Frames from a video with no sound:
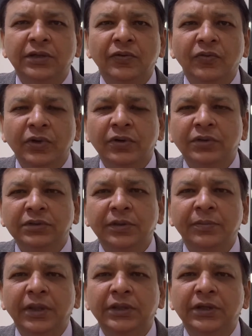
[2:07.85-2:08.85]
we close the
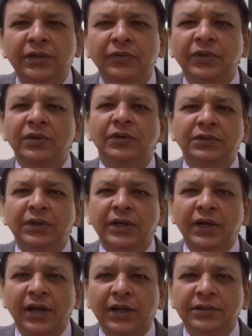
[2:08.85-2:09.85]
method, we close the
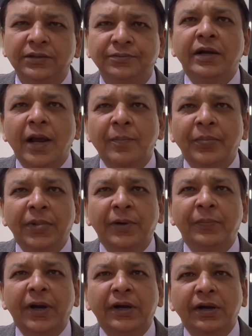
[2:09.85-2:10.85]
class. Template
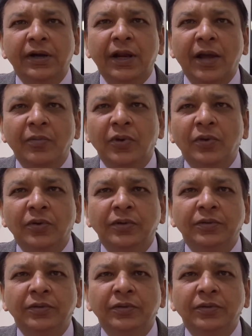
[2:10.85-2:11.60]
pattern demo,